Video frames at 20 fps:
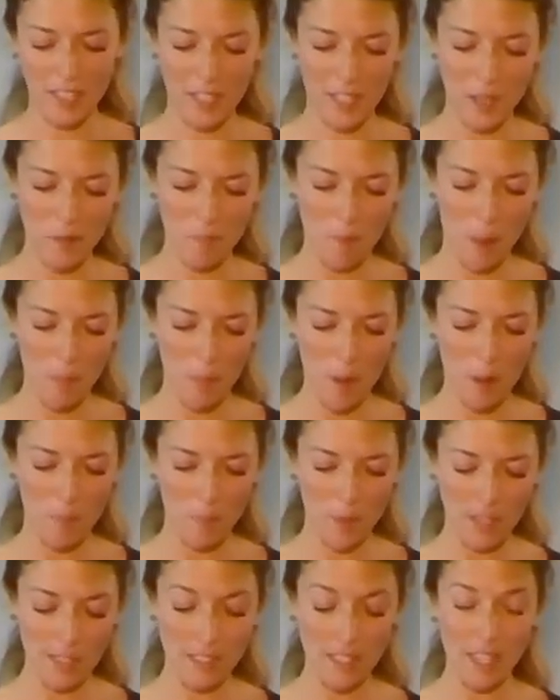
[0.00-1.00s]
keep
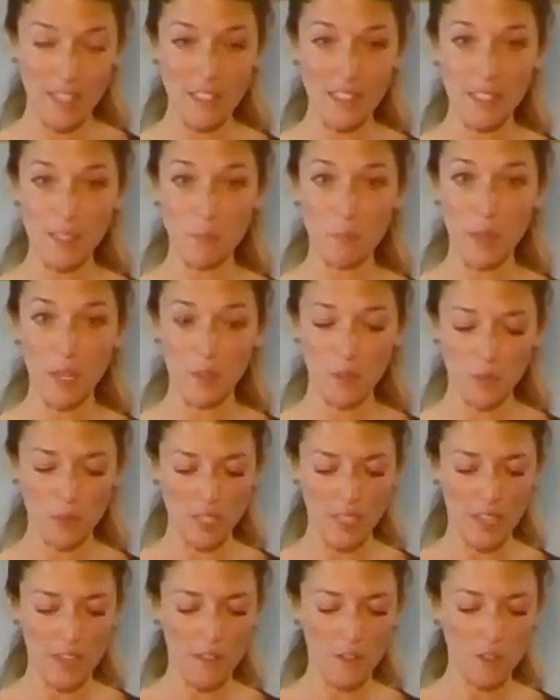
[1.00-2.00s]
my slices bundled
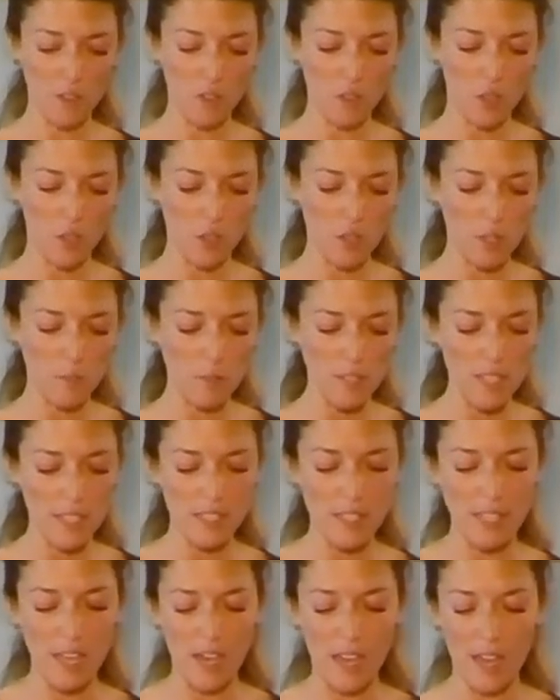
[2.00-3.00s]
together, turn them to the
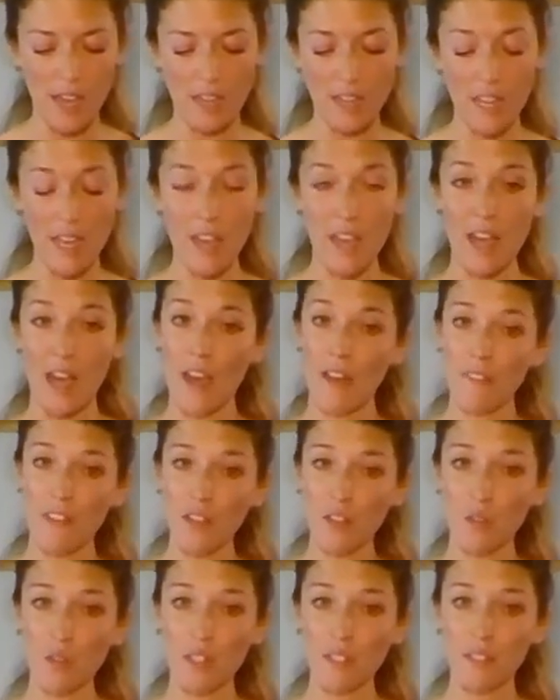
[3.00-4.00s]
side, and
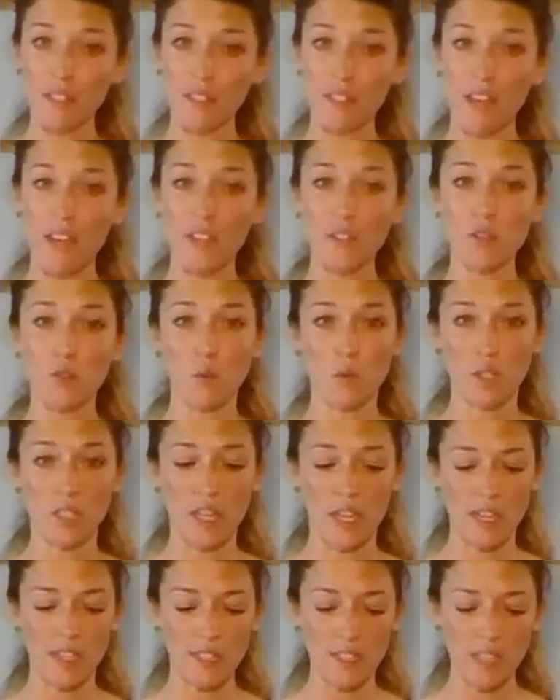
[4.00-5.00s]
then you can slice or
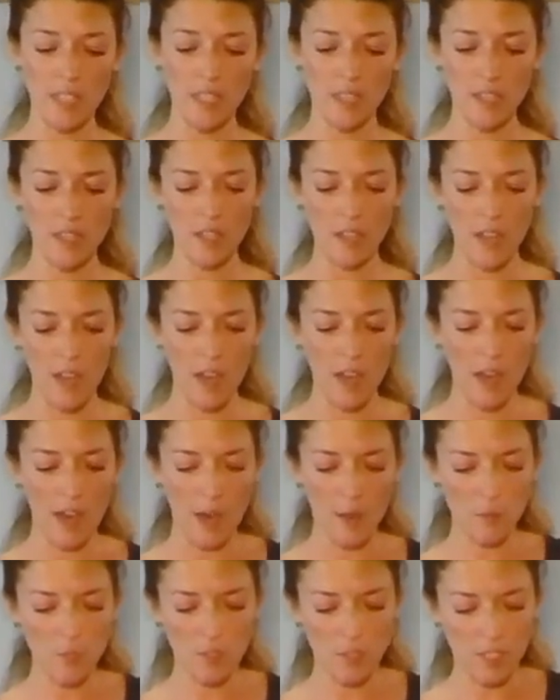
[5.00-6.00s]
dice here.
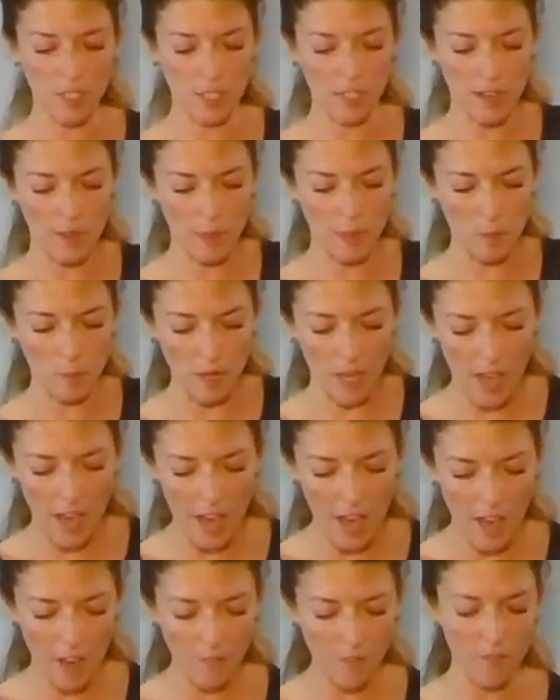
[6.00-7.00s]
I'm just going to cut them in
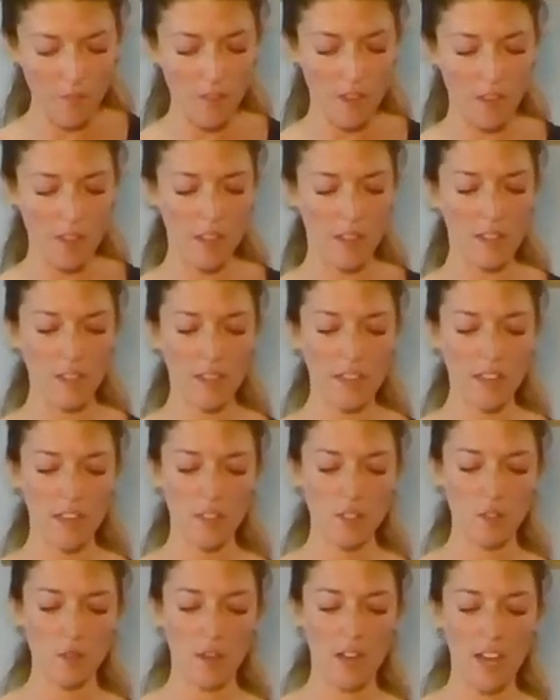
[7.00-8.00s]
half
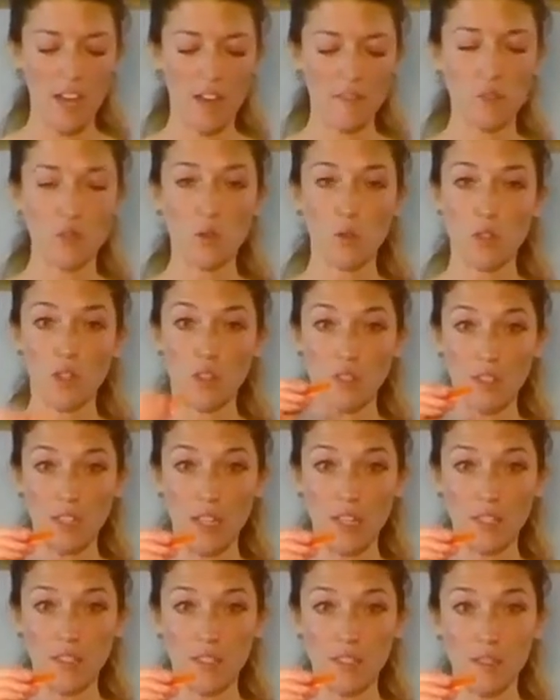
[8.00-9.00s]
so I have shorter
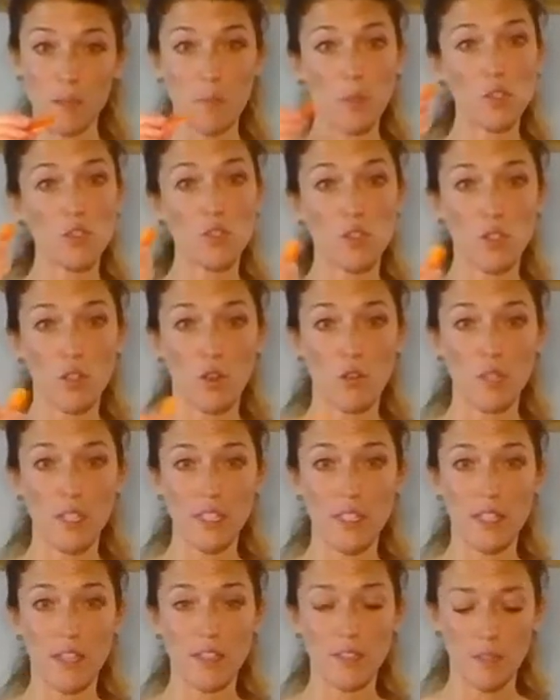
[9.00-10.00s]
slices, but you can
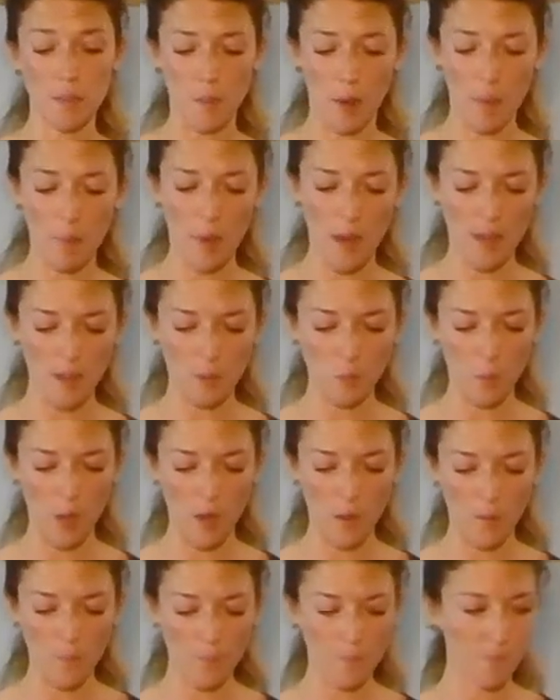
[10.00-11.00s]
always dice them up as
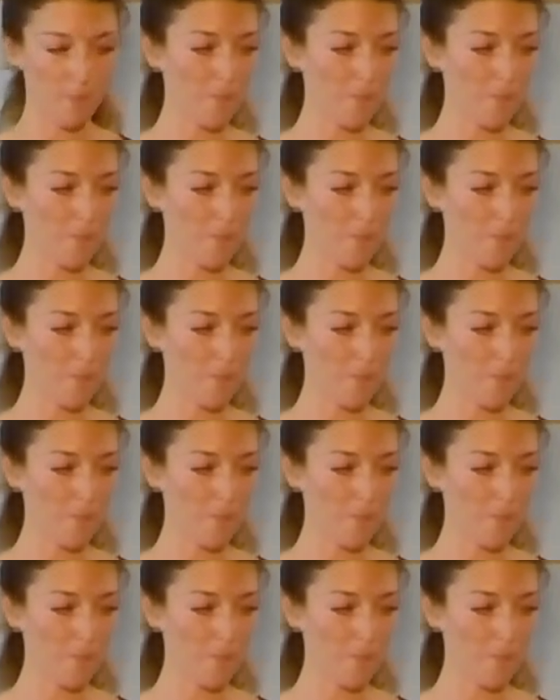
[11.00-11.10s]
well.